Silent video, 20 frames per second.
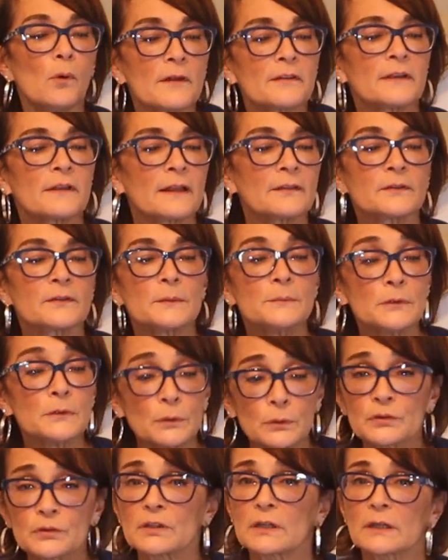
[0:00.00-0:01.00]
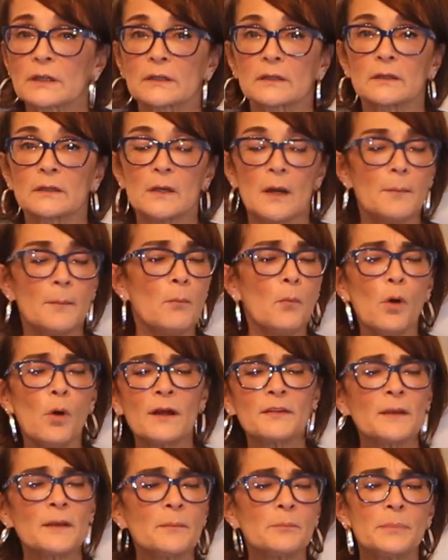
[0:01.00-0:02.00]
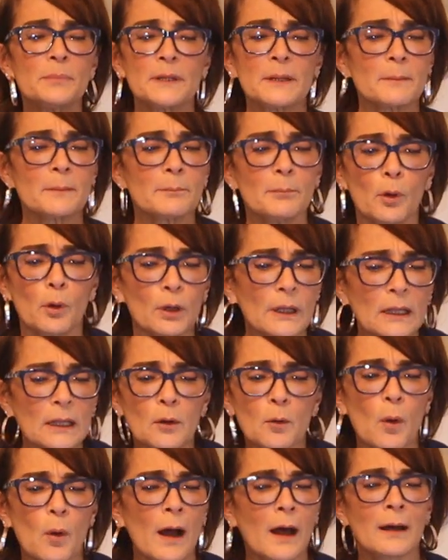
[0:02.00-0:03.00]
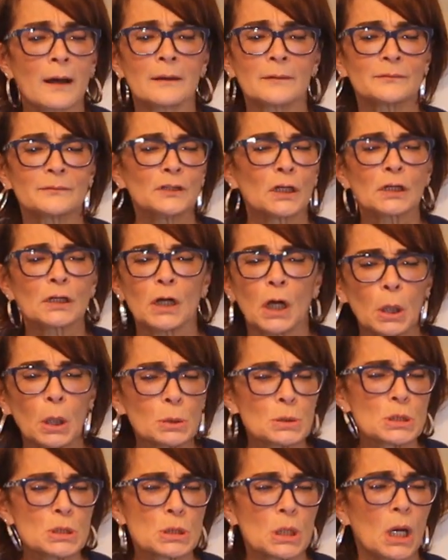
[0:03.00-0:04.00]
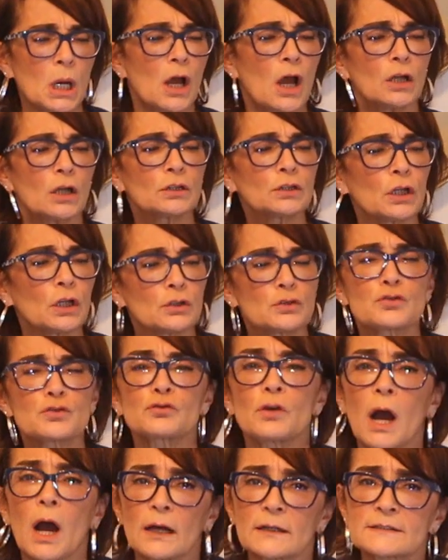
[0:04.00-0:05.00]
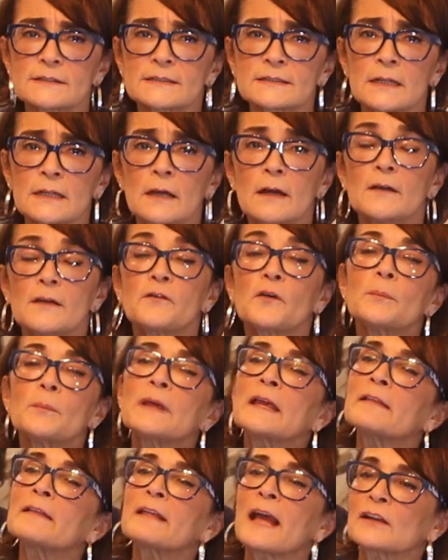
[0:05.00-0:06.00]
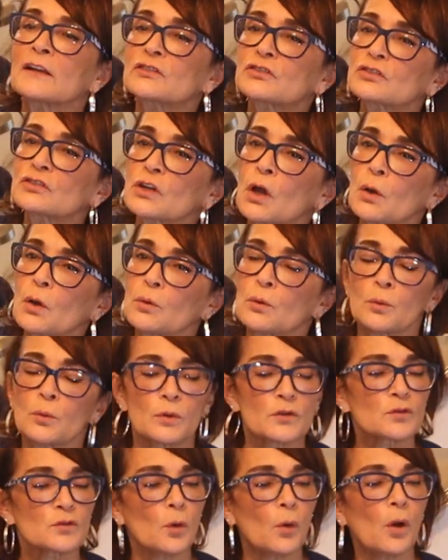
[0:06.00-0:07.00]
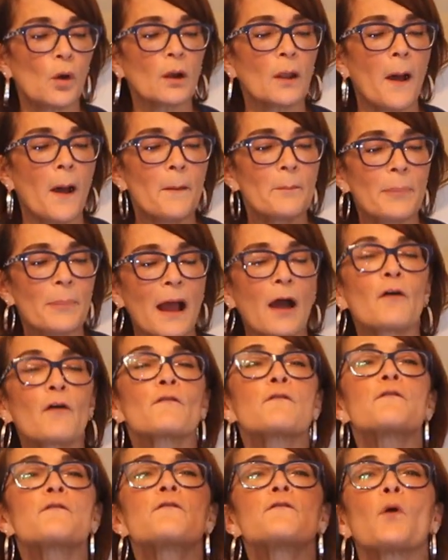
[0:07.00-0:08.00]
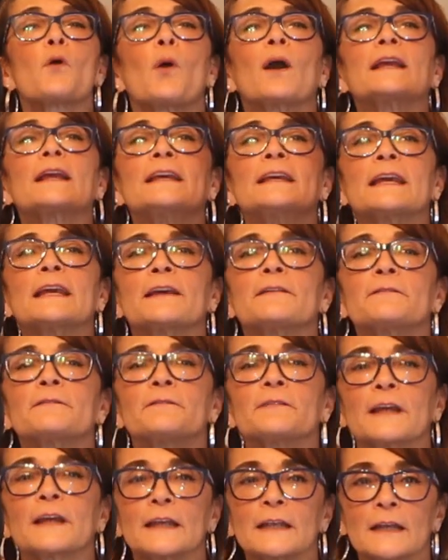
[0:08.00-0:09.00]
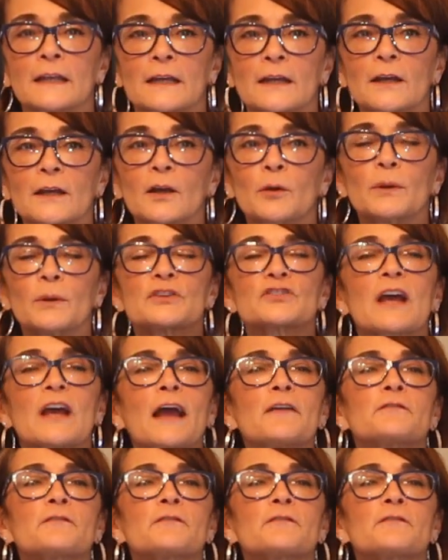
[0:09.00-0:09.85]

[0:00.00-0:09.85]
than the music, more than being Boricua, the culture, the drugs. For me, that show was all about forgiving, which I